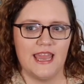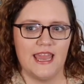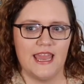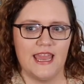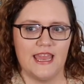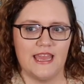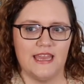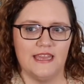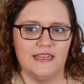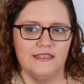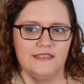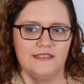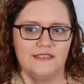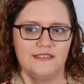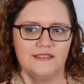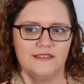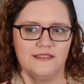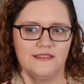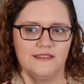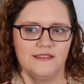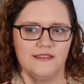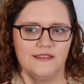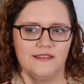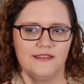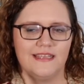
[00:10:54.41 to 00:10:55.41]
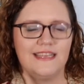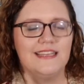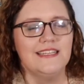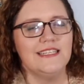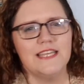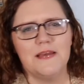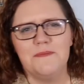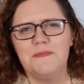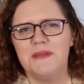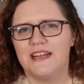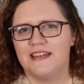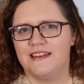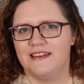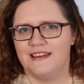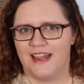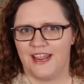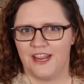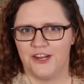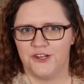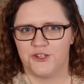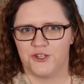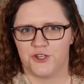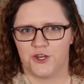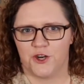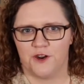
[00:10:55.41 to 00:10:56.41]
and the endemic
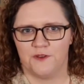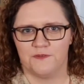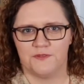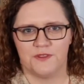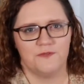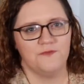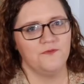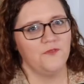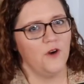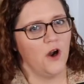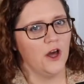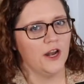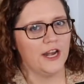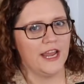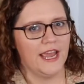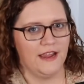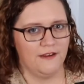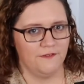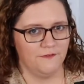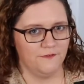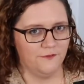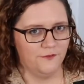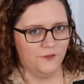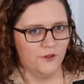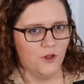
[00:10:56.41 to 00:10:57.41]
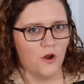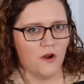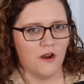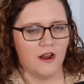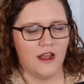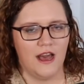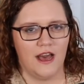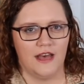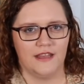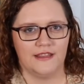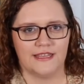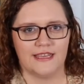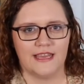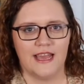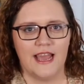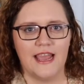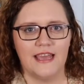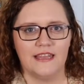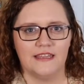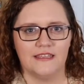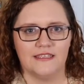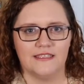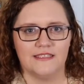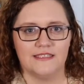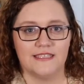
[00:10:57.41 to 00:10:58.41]
nature of the fauna and flora on the
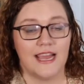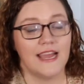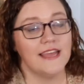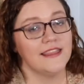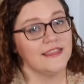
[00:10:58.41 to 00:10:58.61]
island,